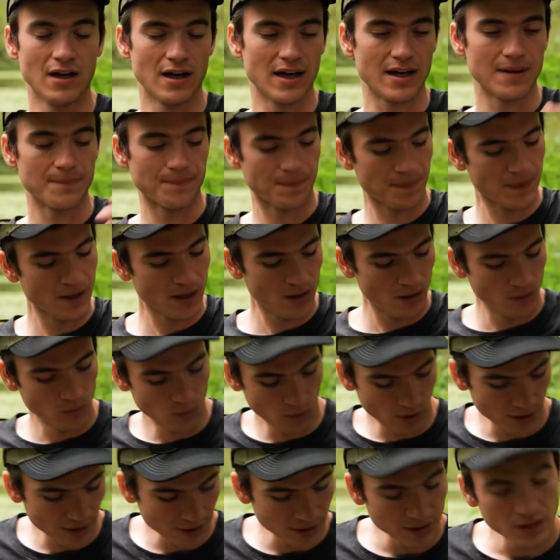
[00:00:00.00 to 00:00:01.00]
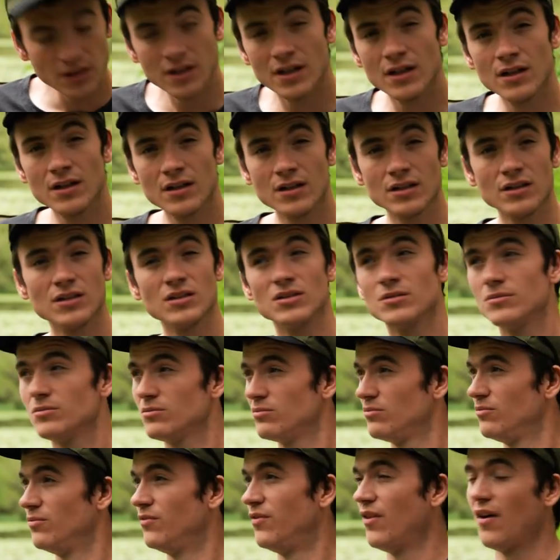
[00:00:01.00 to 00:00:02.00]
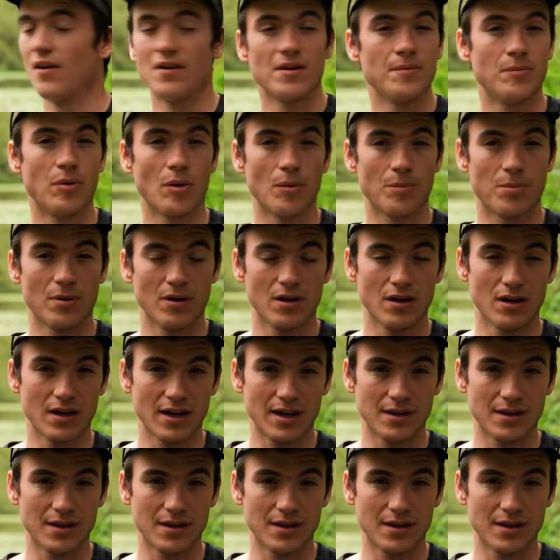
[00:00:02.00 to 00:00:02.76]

light. One very popular